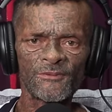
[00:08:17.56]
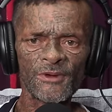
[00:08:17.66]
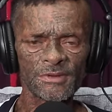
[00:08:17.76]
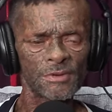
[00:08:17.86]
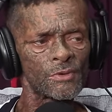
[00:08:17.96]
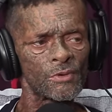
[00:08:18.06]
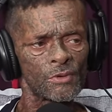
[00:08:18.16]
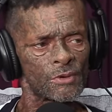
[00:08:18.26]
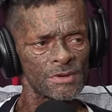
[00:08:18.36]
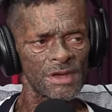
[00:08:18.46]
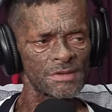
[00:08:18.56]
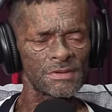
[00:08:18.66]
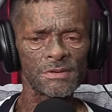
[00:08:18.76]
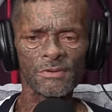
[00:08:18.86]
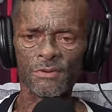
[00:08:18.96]
fetcher or
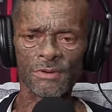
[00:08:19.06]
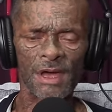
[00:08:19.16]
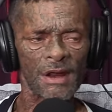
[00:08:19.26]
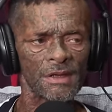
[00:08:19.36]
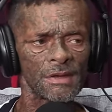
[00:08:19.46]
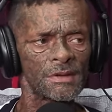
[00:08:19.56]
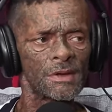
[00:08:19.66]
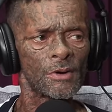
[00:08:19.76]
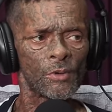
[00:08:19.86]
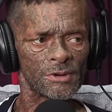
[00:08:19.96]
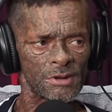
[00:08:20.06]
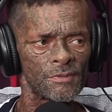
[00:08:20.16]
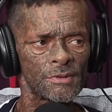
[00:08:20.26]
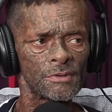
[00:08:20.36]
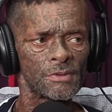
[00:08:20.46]
catcher or carrier,
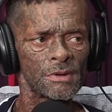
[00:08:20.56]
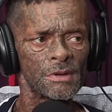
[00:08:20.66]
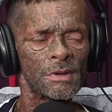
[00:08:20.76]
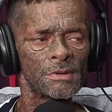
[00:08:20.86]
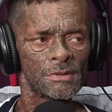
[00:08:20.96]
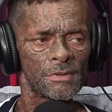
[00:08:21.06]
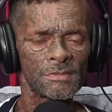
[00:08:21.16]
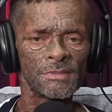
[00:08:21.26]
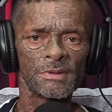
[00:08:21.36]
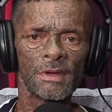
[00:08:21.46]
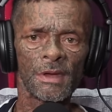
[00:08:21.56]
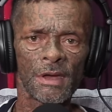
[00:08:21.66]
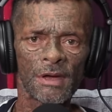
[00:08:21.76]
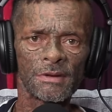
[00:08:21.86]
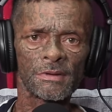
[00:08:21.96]
whatever you were, you know what I mean?
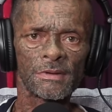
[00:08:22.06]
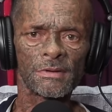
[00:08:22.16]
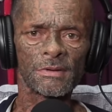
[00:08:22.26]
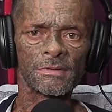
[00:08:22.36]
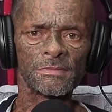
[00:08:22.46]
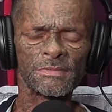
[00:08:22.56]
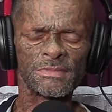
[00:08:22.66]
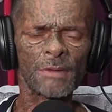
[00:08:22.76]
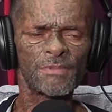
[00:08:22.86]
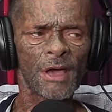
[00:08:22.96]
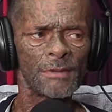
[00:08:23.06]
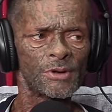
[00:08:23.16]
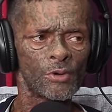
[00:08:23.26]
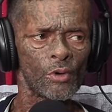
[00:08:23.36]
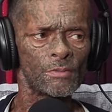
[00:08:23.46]
And that became
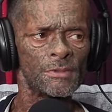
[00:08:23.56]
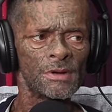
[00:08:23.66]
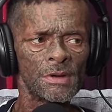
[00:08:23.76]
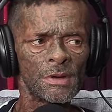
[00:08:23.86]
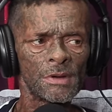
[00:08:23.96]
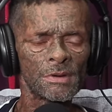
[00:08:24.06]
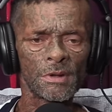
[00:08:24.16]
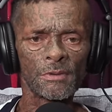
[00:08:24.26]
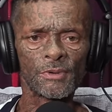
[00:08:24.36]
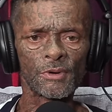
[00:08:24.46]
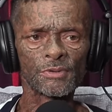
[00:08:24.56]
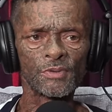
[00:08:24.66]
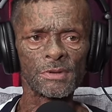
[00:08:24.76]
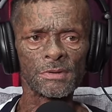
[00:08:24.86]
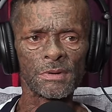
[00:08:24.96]
a norm, you know, because
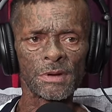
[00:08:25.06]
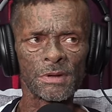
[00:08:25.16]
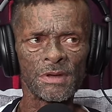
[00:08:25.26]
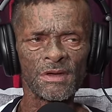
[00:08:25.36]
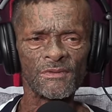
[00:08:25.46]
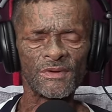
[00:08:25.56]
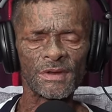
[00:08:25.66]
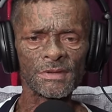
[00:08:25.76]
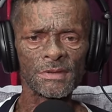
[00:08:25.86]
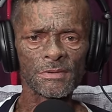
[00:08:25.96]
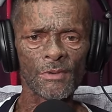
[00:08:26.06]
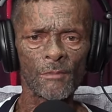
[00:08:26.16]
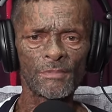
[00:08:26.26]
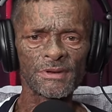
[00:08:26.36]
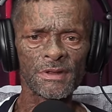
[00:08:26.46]
we were very
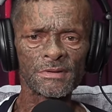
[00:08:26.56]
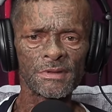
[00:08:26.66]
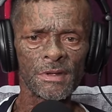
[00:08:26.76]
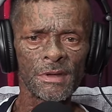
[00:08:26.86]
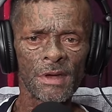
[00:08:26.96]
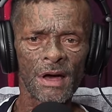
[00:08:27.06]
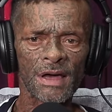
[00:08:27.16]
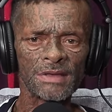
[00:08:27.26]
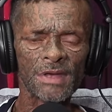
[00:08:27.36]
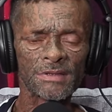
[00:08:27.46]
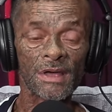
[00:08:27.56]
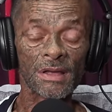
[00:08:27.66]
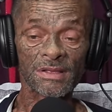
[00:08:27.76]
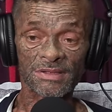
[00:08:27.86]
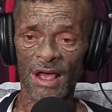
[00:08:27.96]
competent against other
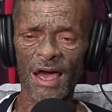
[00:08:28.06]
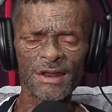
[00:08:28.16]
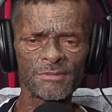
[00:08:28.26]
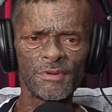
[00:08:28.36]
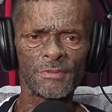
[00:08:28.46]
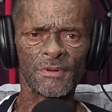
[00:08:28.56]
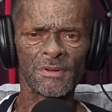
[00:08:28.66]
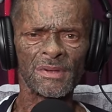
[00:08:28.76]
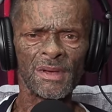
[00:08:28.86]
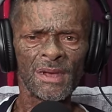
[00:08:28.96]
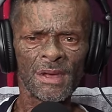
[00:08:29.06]
the colored people.